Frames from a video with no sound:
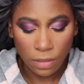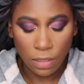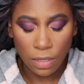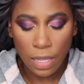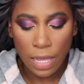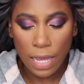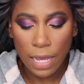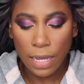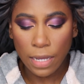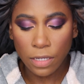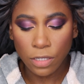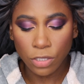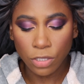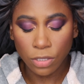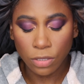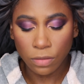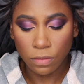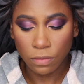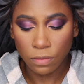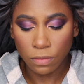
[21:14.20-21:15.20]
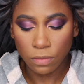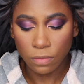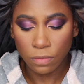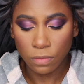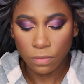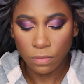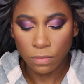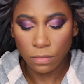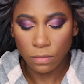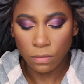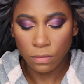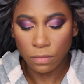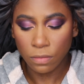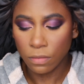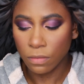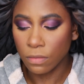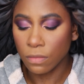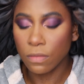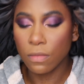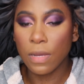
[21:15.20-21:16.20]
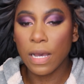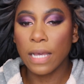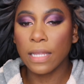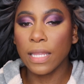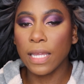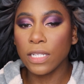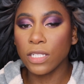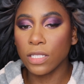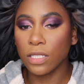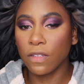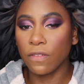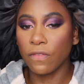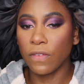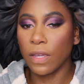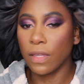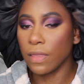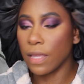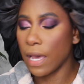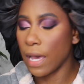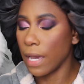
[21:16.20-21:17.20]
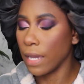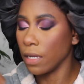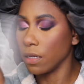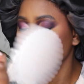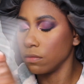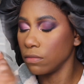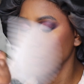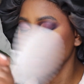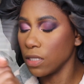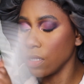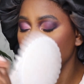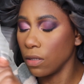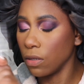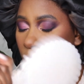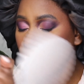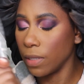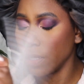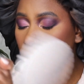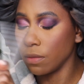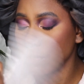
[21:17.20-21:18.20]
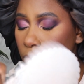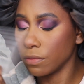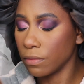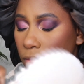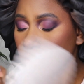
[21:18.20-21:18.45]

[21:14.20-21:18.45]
The lash. I like just to fan the eye just a little bit,